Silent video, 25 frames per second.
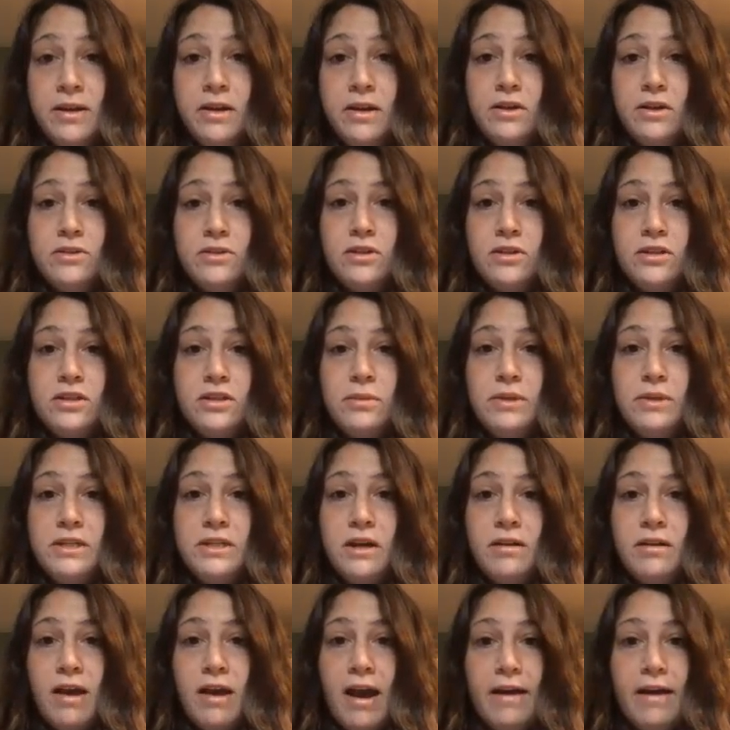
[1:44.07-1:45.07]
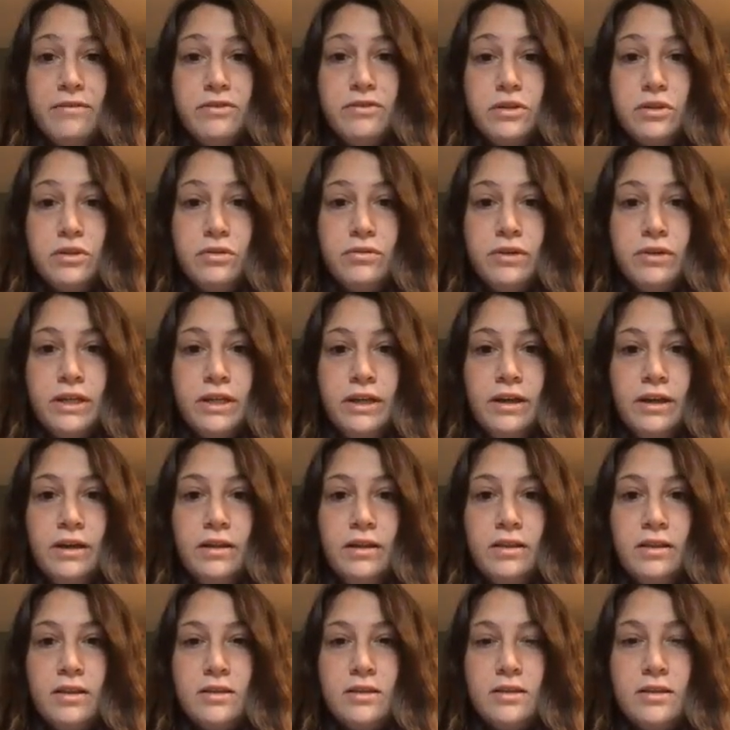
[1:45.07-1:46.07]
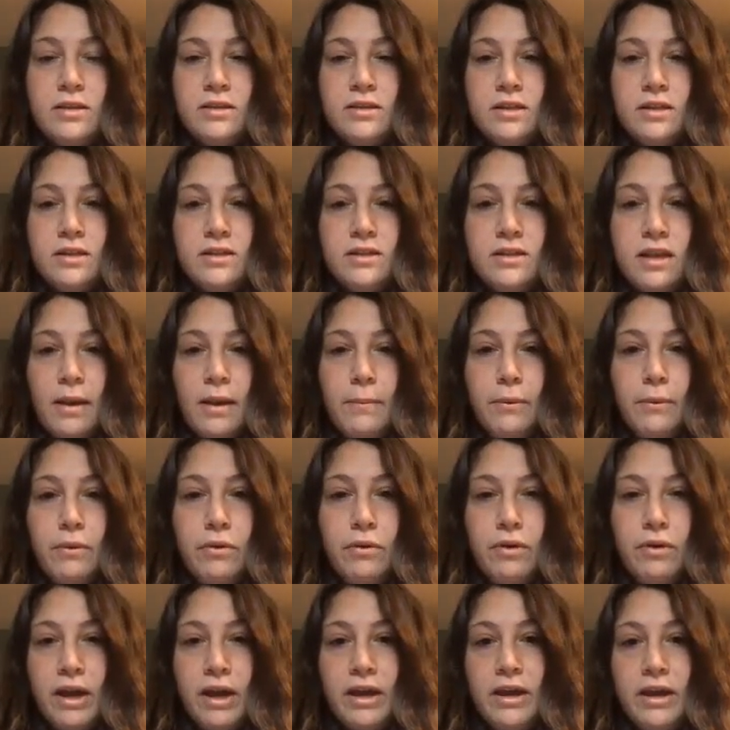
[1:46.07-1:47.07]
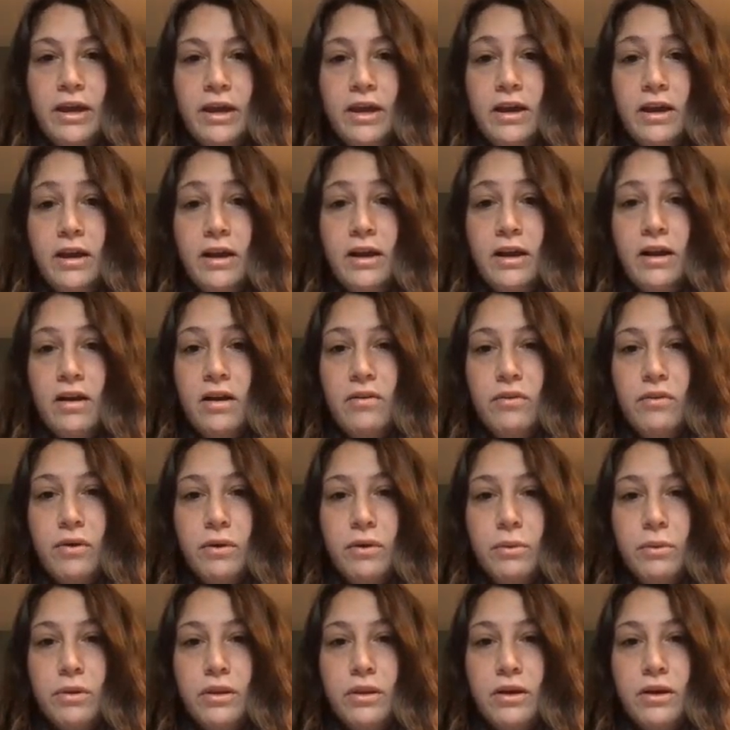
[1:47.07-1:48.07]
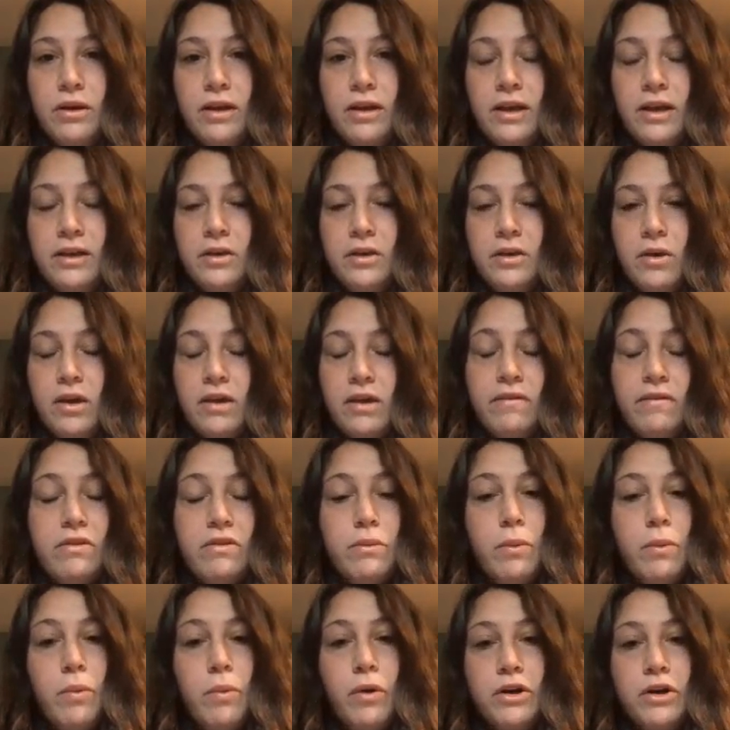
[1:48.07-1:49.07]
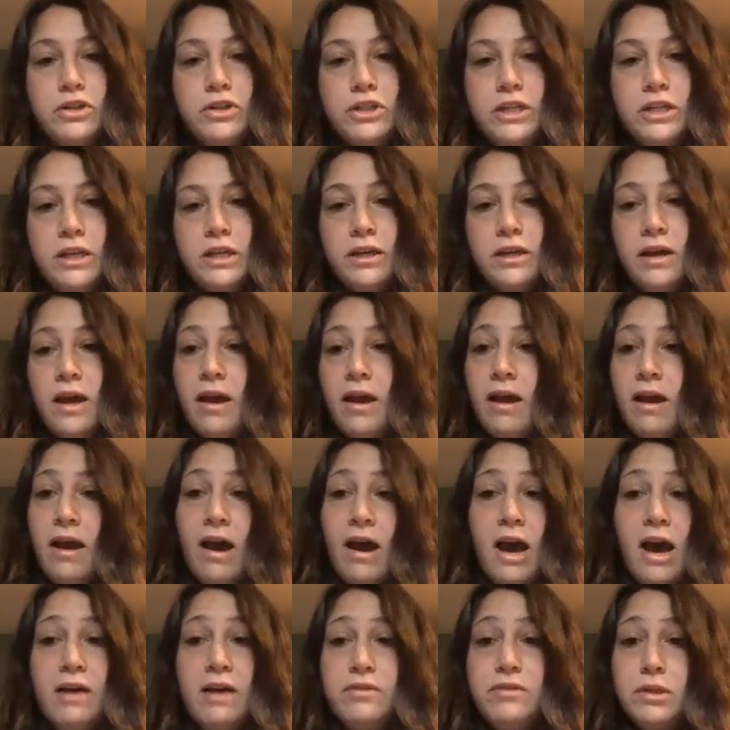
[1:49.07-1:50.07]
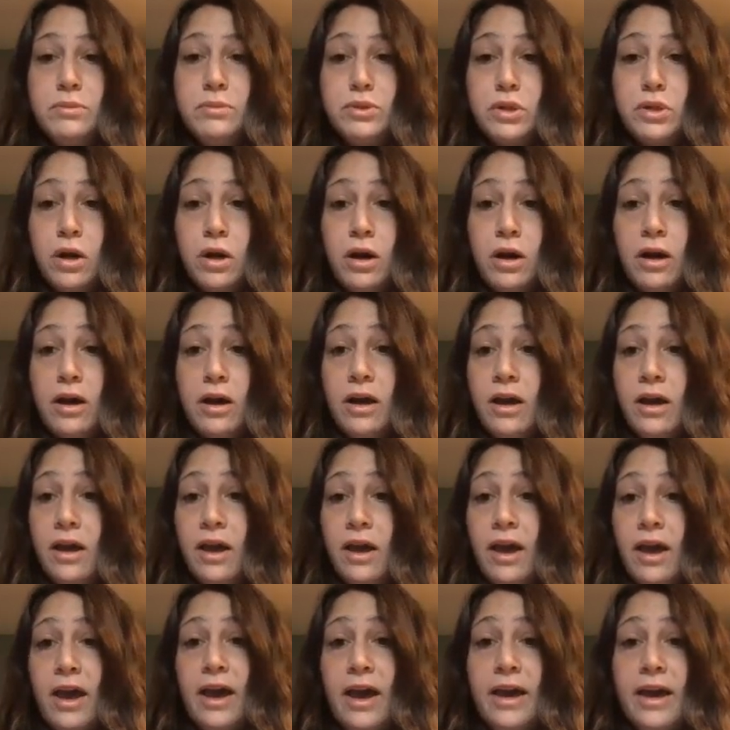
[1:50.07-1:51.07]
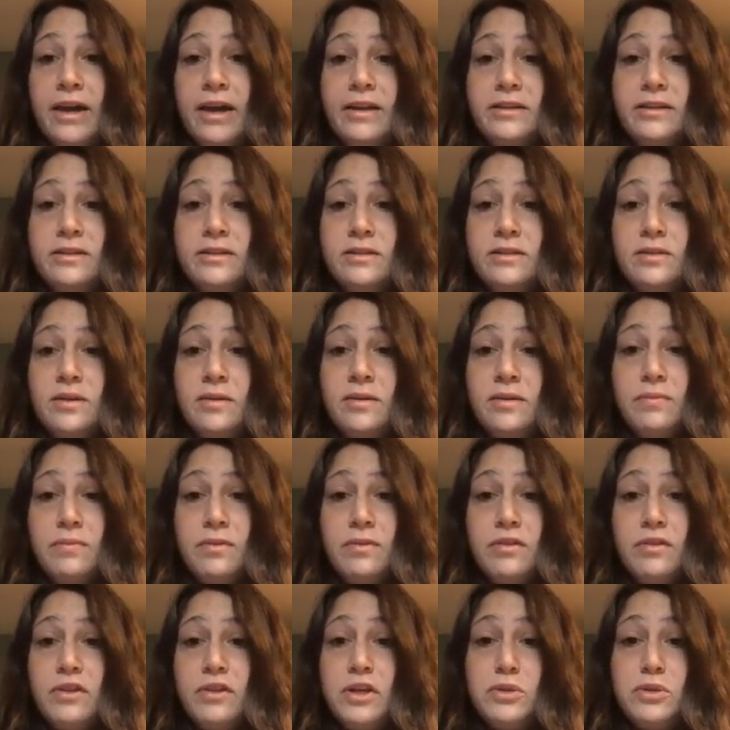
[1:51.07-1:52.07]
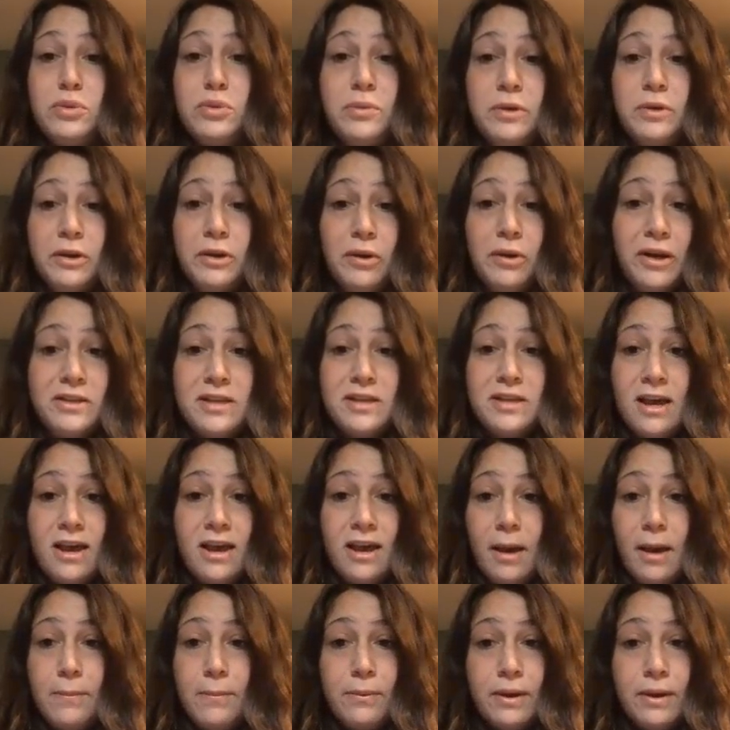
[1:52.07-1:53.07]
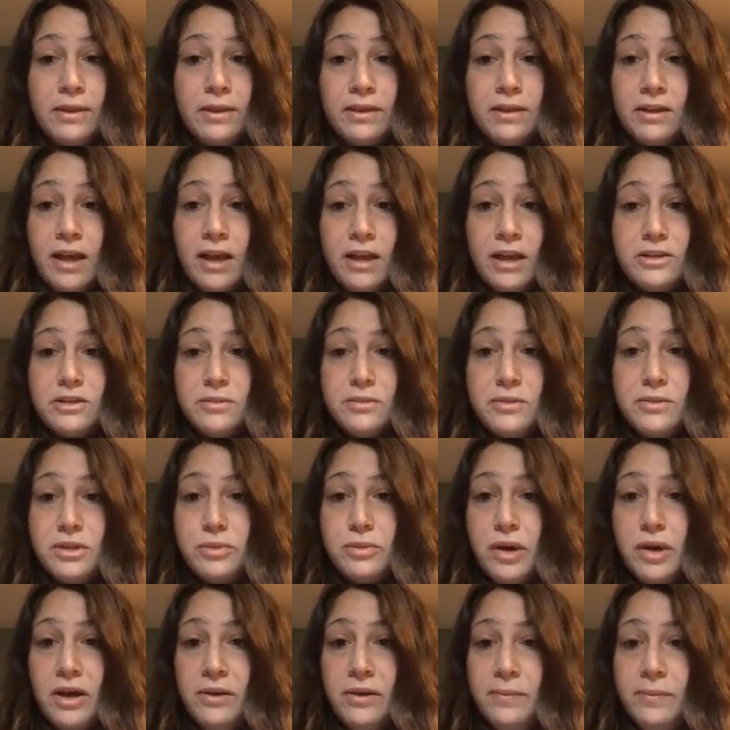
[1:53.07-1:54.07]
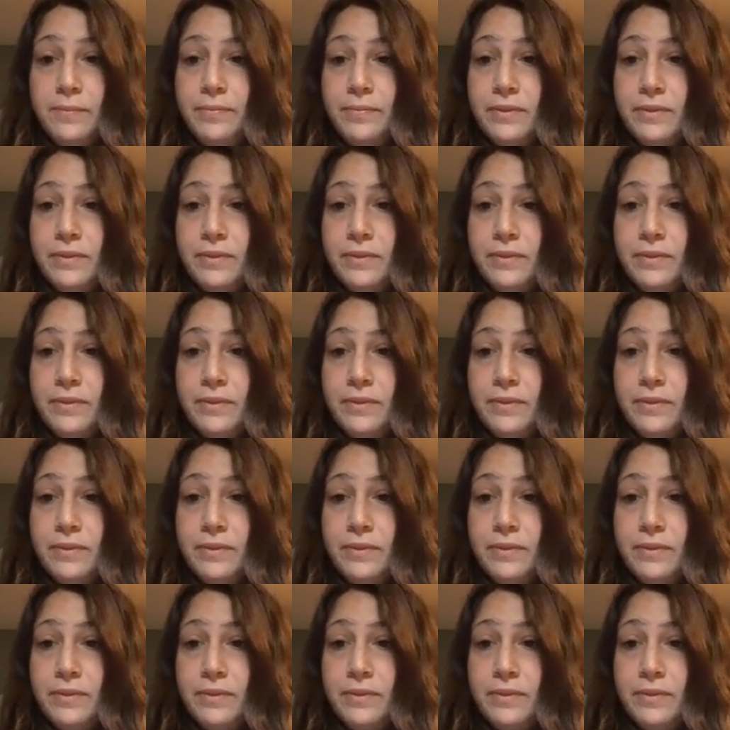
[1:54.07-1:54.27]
So this can be done after the reading. This is an example right here of what it would look like. You can give them a worksheet, have them draw, and these would be great to hang up around the classroom as well.